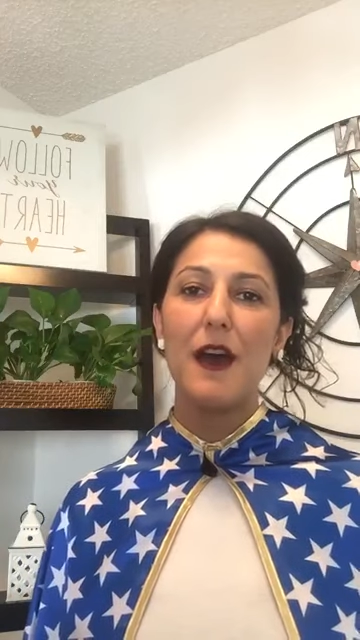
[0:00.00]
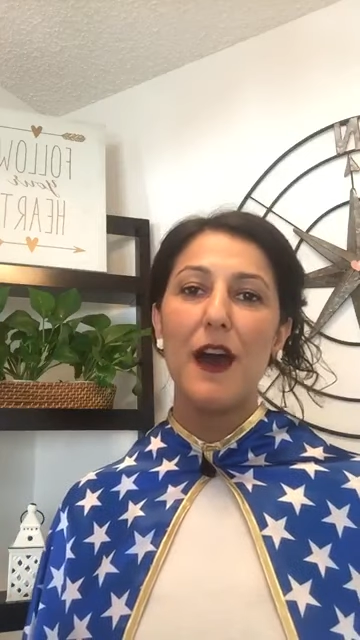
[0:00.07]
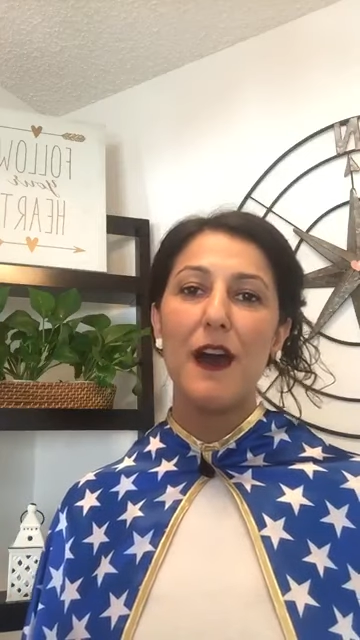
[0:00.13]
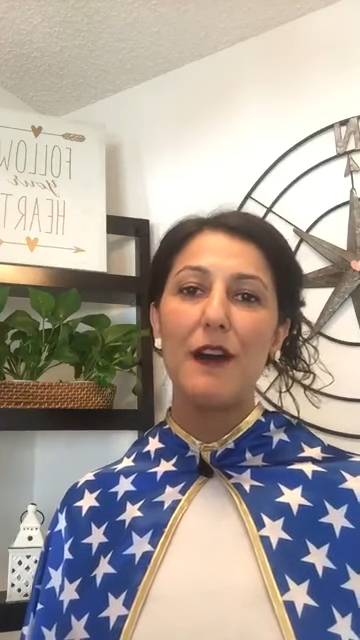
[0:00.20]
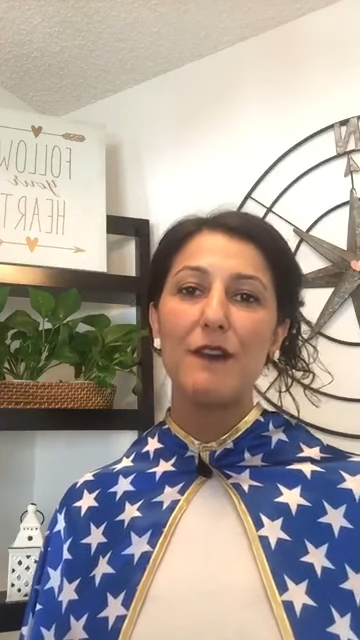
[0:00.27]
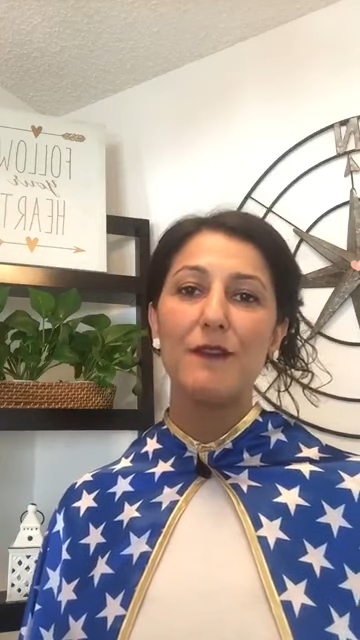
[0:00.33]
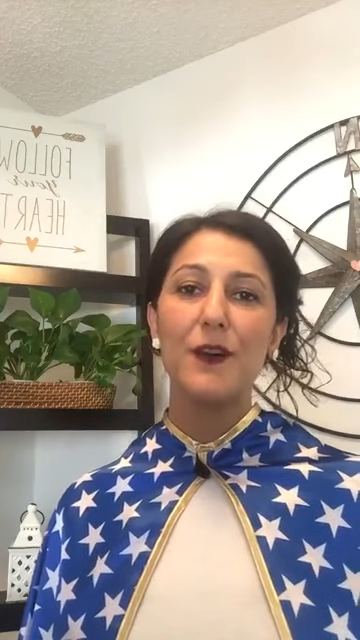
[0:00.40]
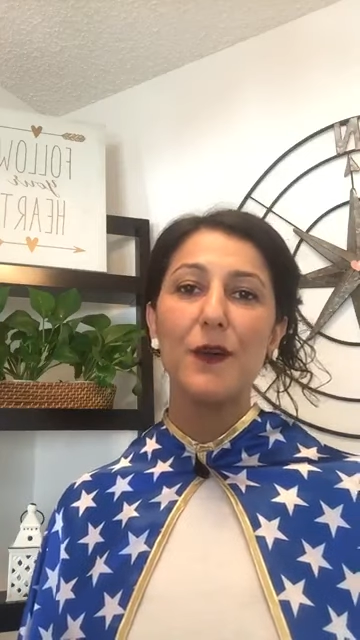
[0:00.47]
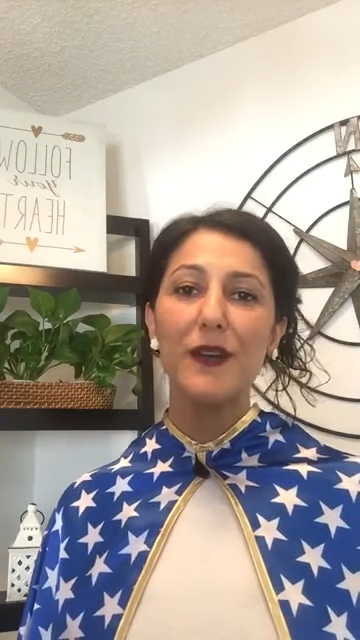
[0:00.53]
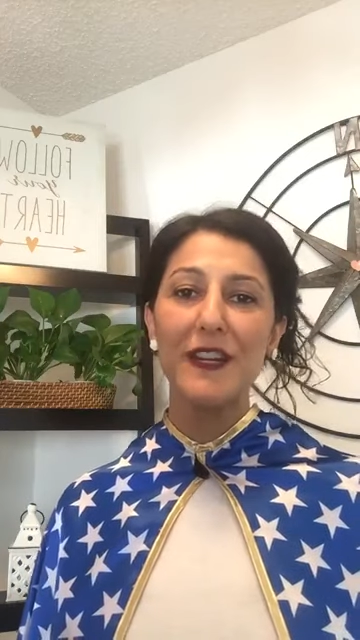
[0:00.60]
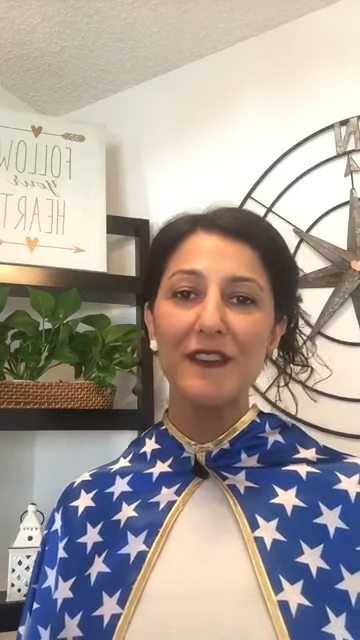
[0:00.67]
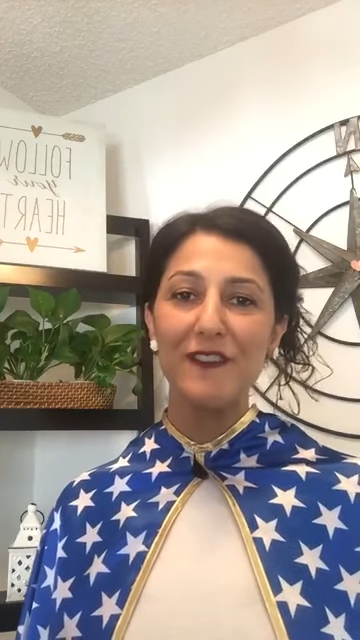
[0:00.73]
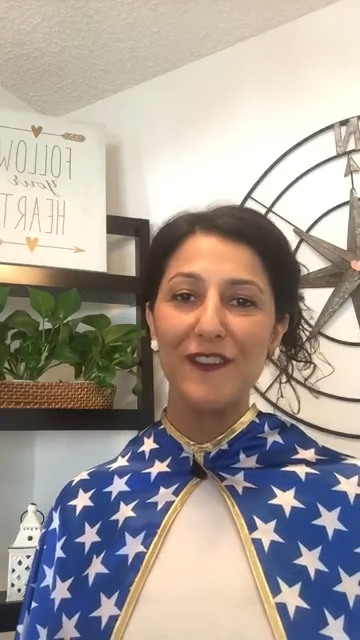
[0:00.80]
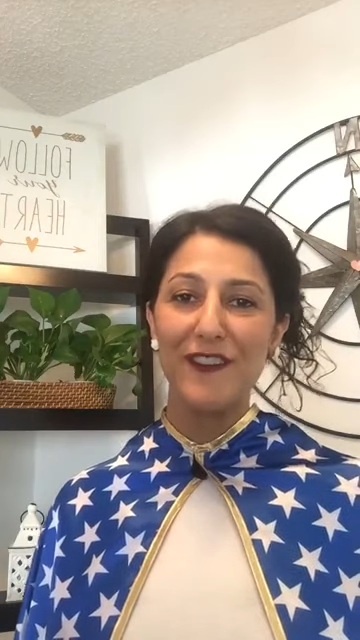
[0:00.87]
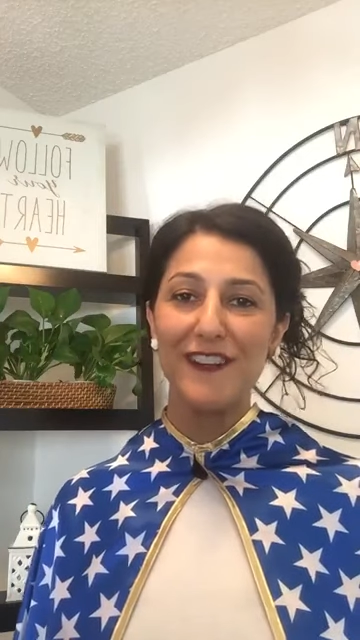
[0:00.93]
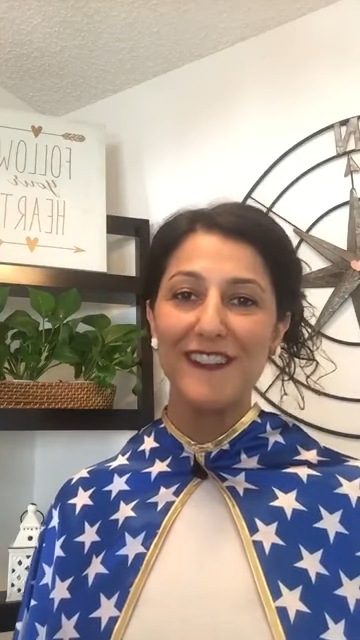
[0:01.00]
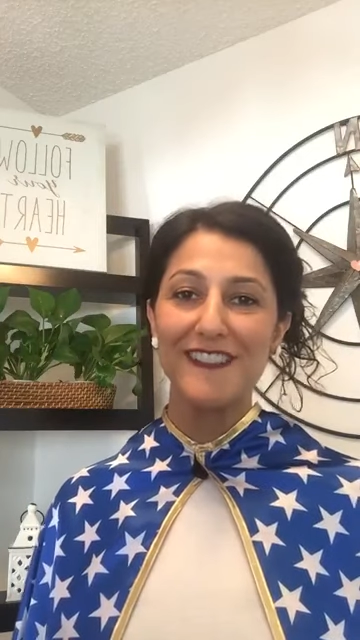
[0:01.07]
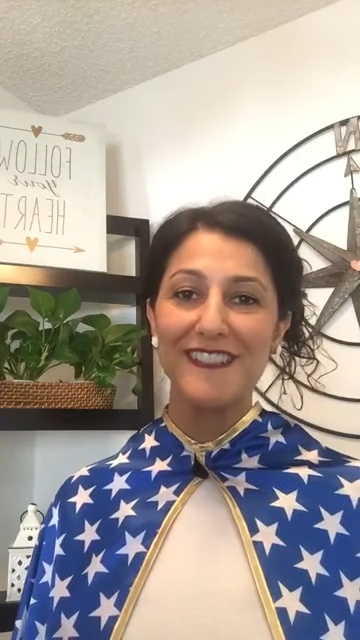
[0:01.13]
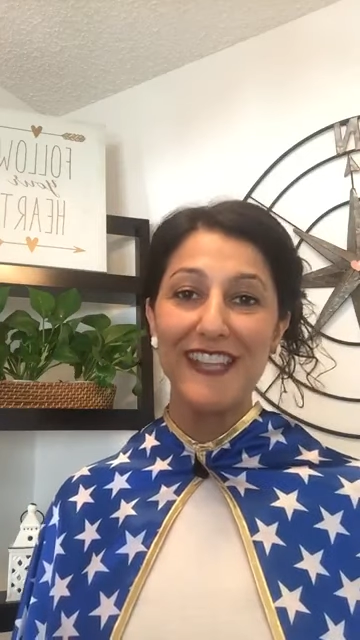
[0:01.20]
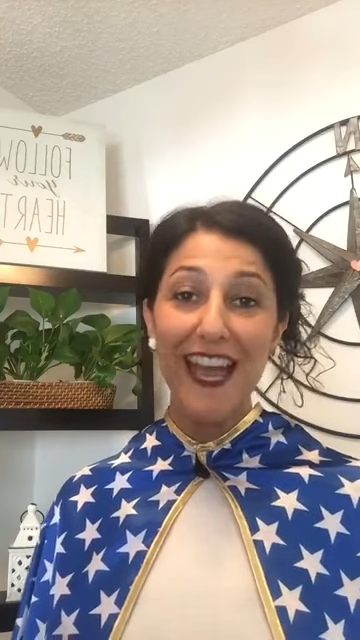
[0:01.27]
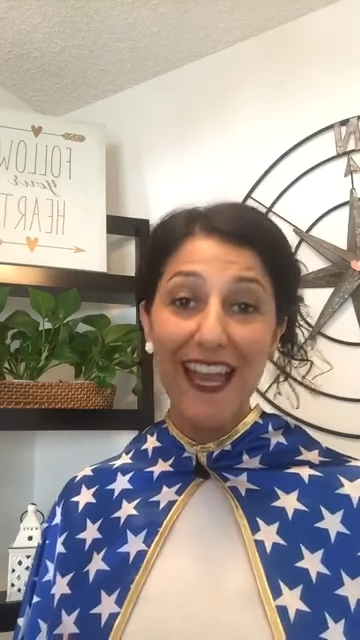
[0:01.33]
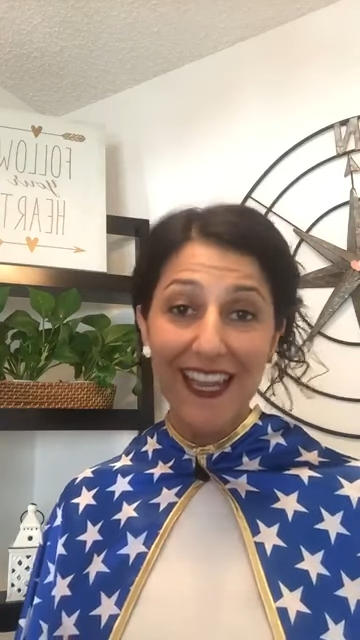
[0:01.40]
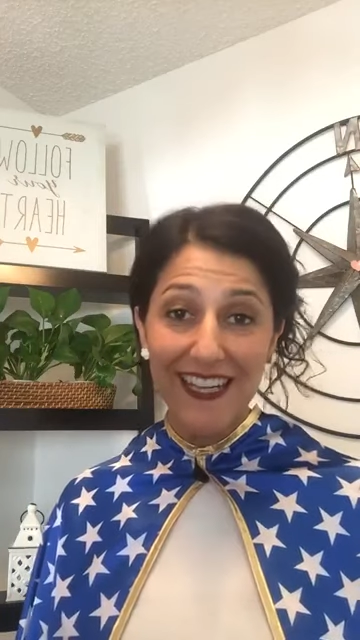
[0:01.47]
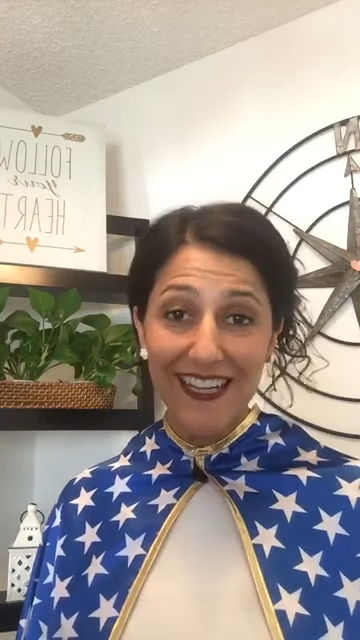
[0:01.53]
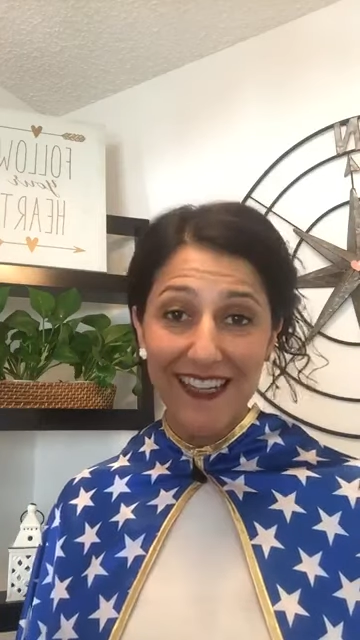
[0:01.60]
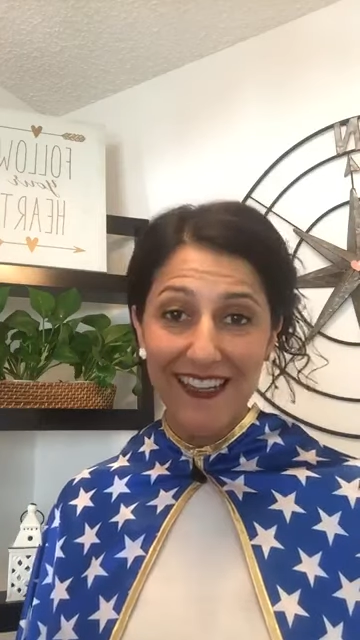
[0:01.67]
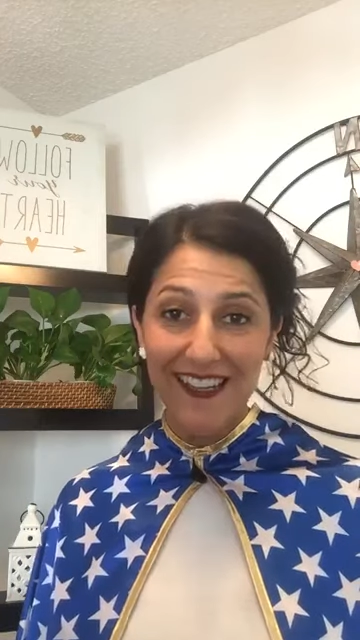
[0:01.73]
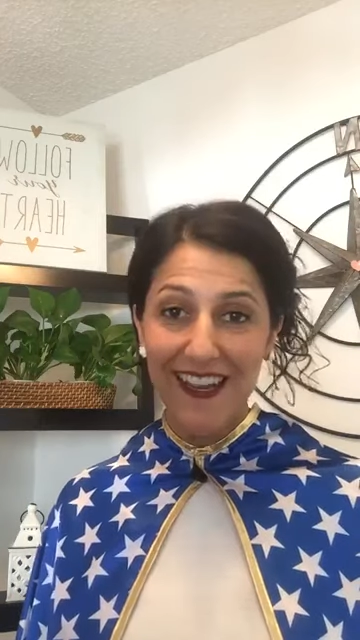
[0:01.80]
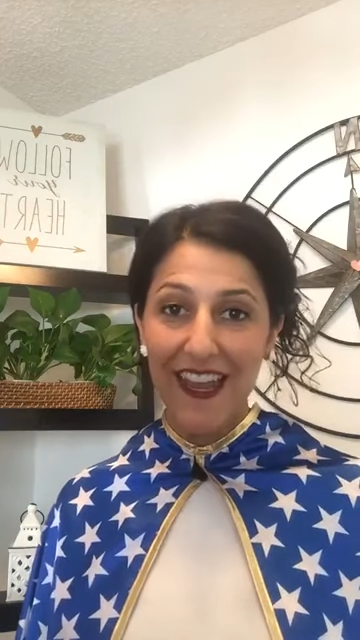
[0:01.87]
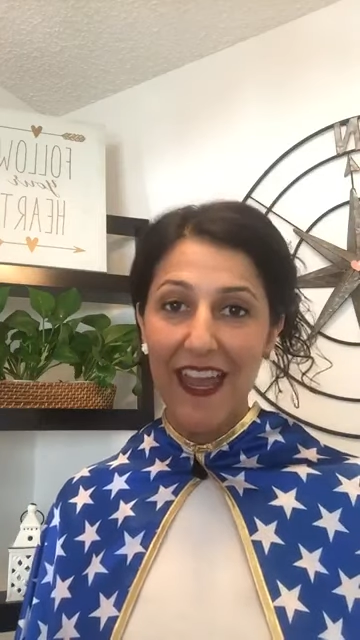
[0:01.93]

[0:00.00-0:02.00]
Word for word: uh, voting for dieting